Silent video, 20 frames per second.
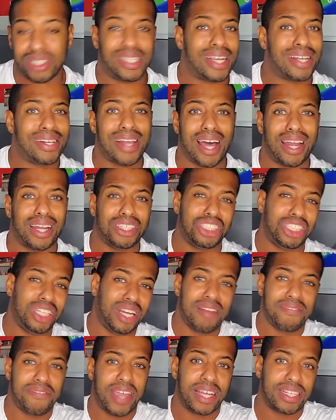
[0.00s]
technology
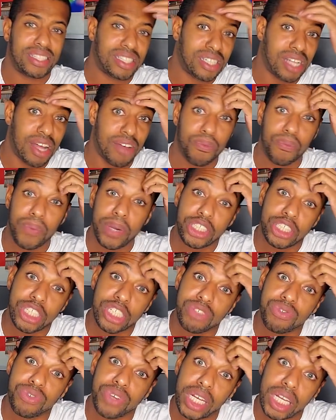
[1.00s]
and advanced stuff, which
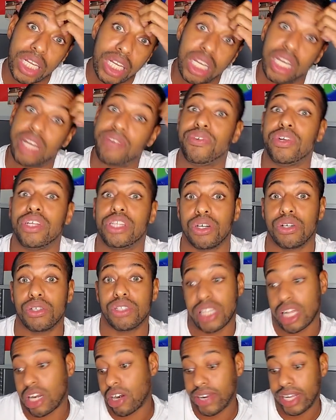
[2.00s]
is really good for
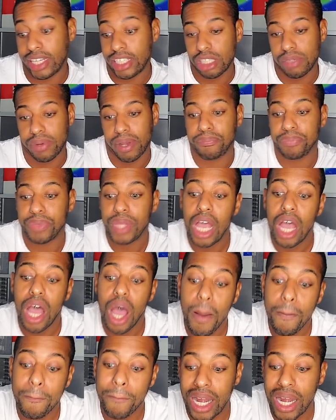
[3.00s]
those that are into it.
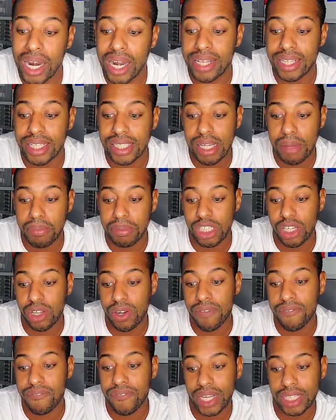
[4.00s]
But in this
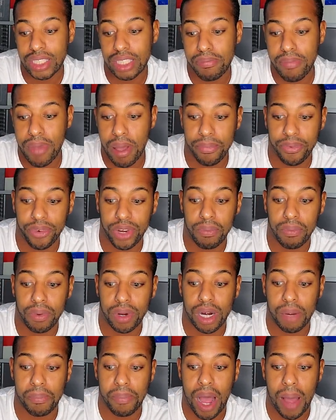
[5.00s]
episode, Infected Memory, we're
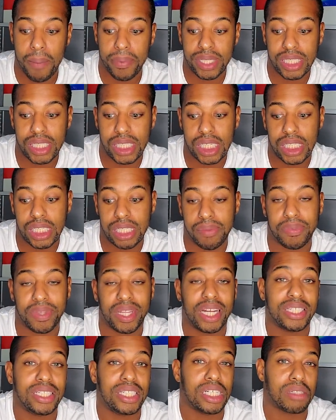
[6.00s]
going to probably see something
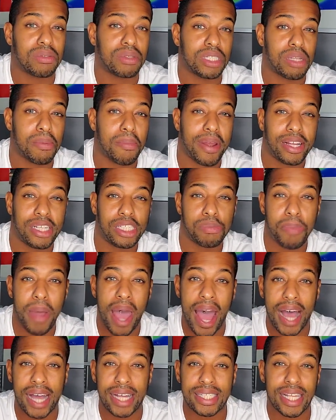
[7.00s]
that deals with somebody's
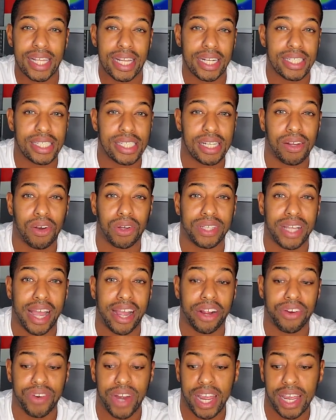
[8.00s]
past that isn't all
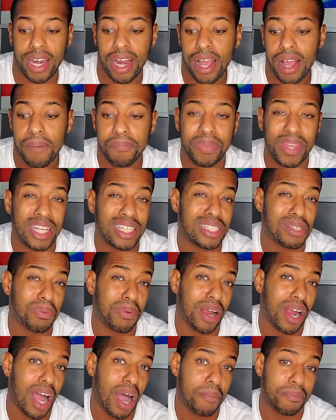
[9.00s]
that great. That's
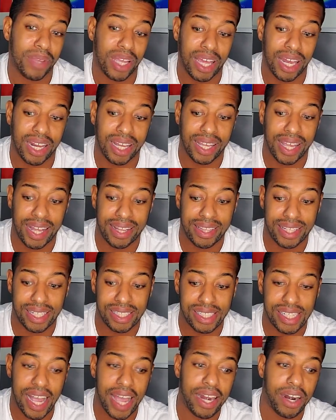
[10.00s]
where I'm going to get
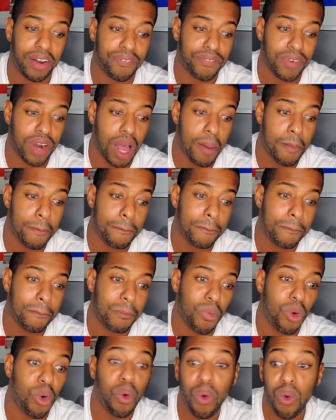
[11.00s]
that title from.
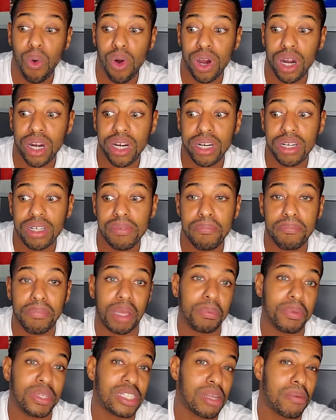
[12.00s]
Or
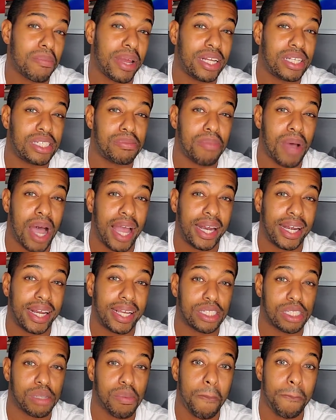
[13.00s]
maybe somebody's mind
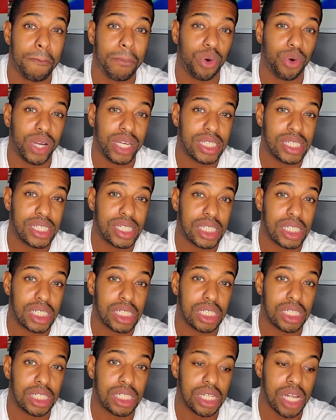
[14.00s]
gets
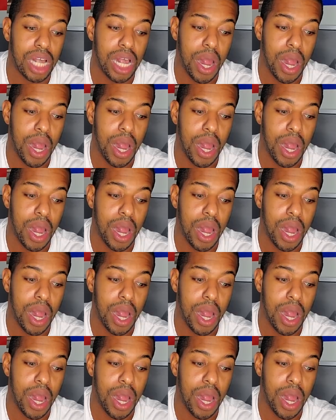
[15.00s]
poisoned.